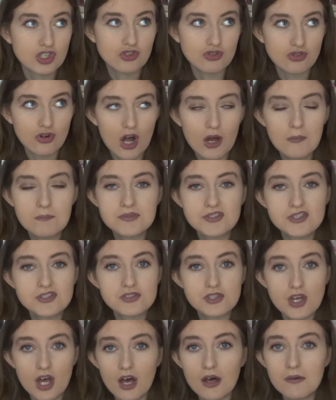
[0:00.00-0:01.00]
cropped
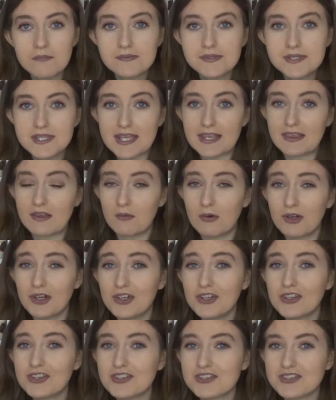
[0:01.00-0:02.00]
tops in the
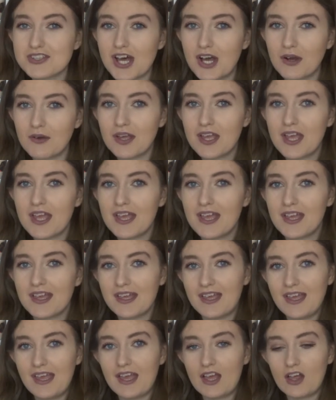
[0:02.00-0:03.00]
world, so
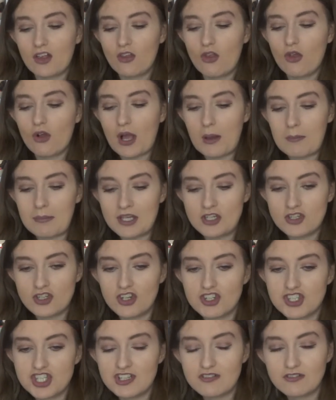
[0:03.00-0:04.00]
it can look a bit
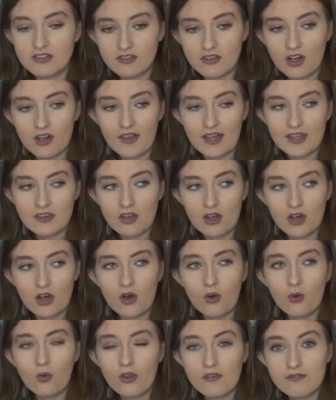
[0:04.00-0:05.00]
dodgy if you've got like the
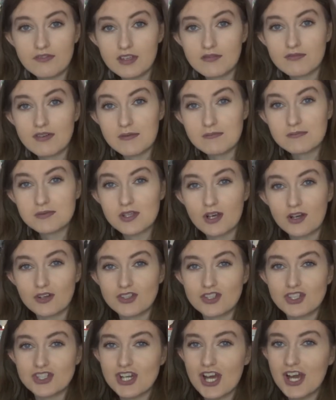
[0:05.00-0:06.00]
whole of your ribs
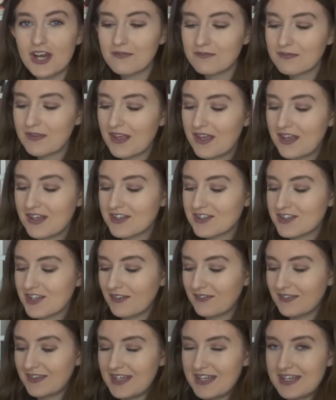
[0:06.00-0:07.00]
on show.
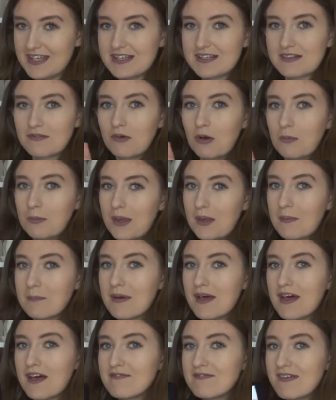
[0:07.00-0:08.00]
So these will be
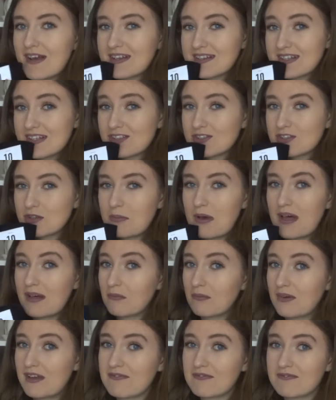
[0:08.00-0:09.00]
perfect in summer
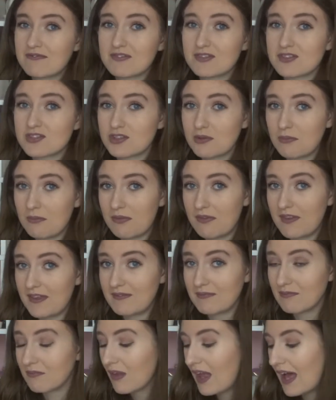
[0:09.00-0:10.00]
with
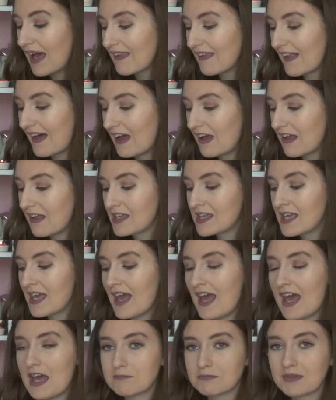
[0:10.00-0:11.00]
something like that.
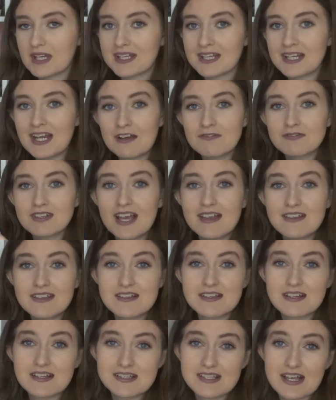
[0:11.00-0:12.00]
I did have to get
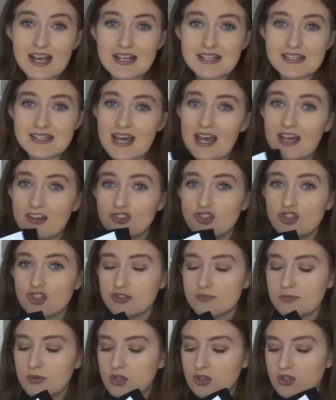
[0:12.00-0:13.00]
these in a size 10
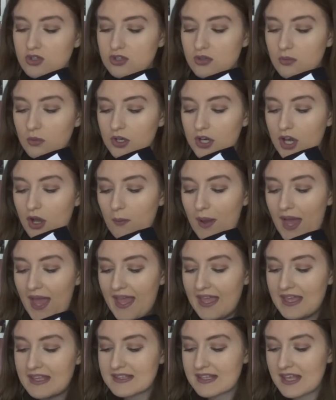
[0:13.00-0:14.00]
just because there were no
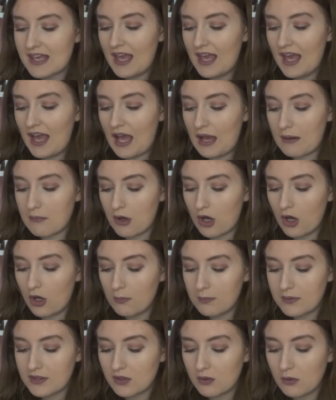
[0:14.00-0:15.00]
8. I'm
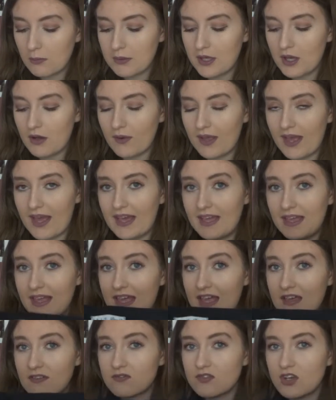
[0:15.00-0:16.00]
hoping they'll be okay.
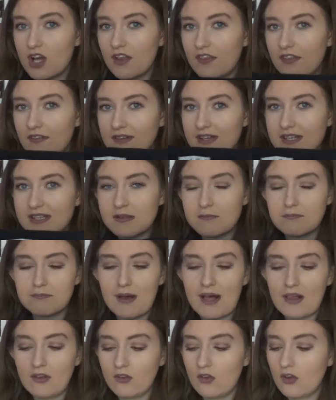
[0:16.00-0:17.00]
If not, there is
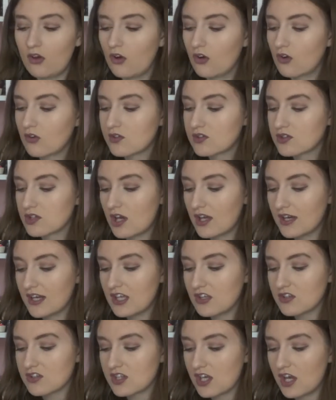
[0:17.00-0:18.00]
belt hooks on
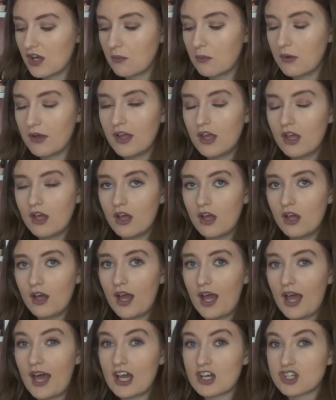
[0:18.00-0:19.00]
it, so
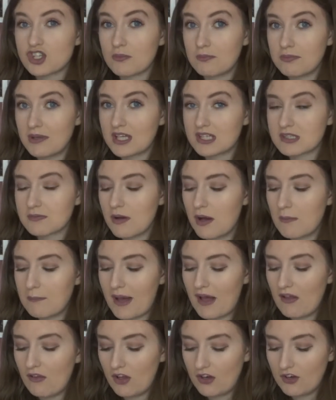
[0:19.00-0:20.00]
I should be able to put a
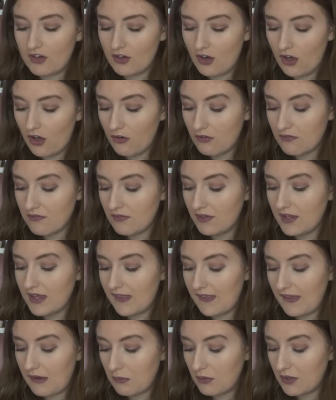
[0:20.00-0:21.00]
belt on and hopefully
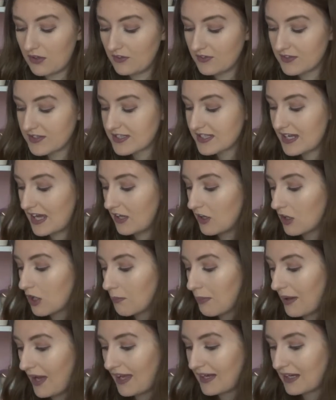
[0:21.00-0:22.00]
they will stay
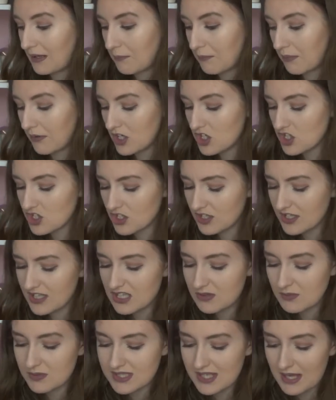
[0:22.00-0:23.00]
up. And I'm pretty sure
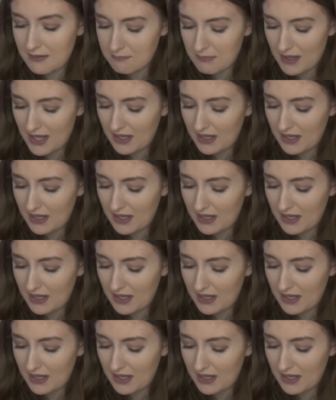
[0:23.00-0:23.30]
these were £10.